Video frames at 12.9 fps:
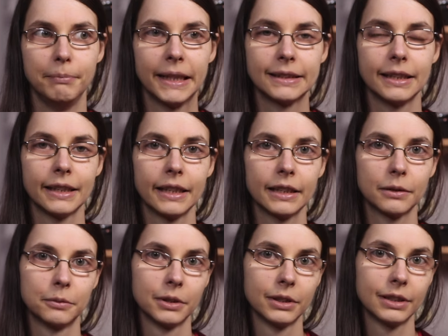mixing it
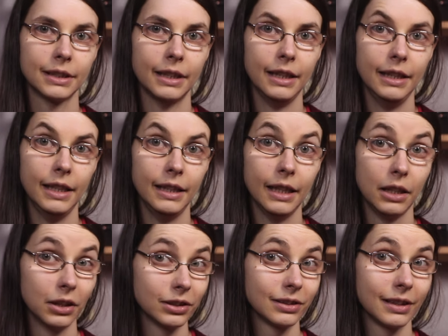was a
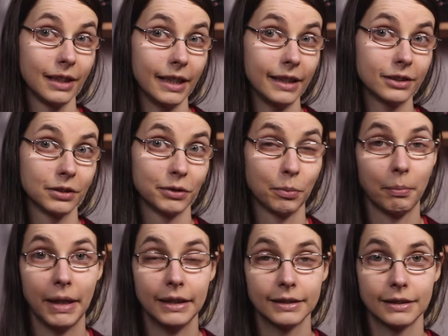lot less of a
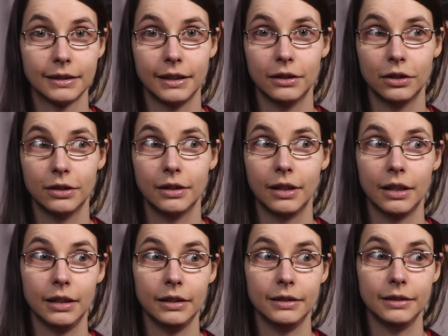mess than
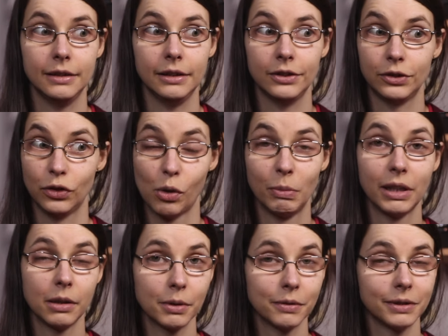it is
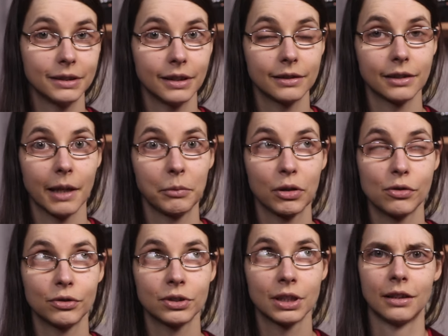normally with E6
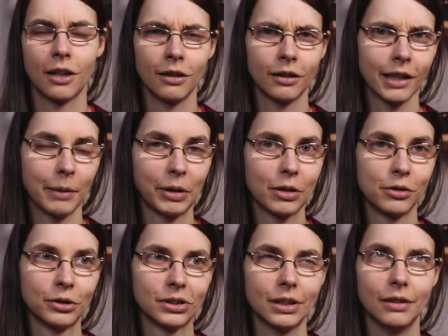chemicals. Color
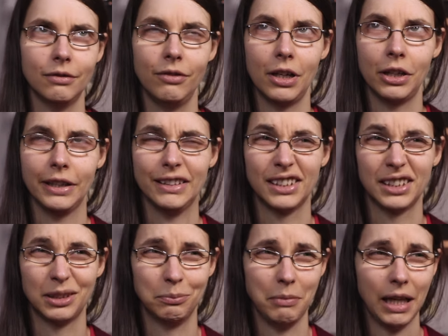chemicals are very
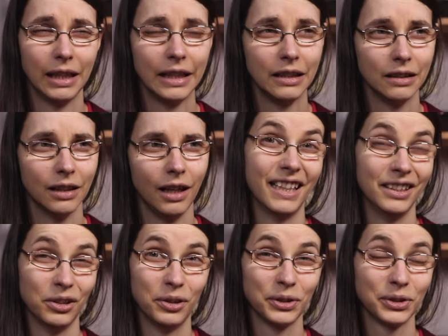smelly
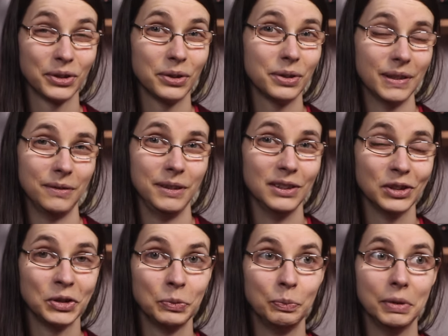and also if you
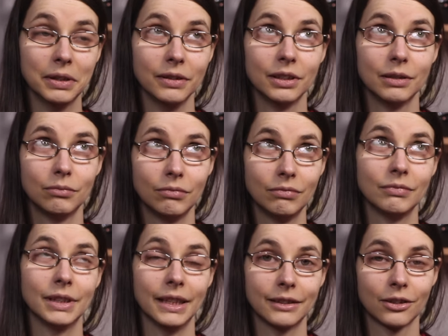spill them,
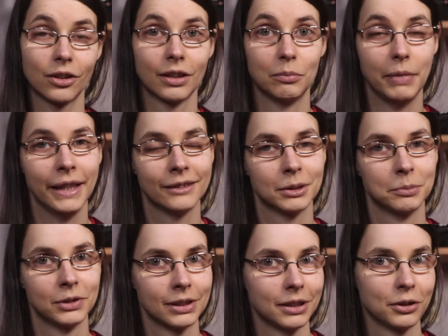that's gonna make
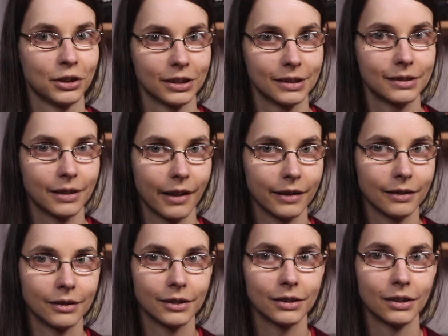some serious
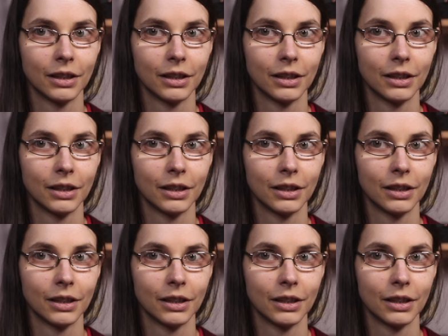stains.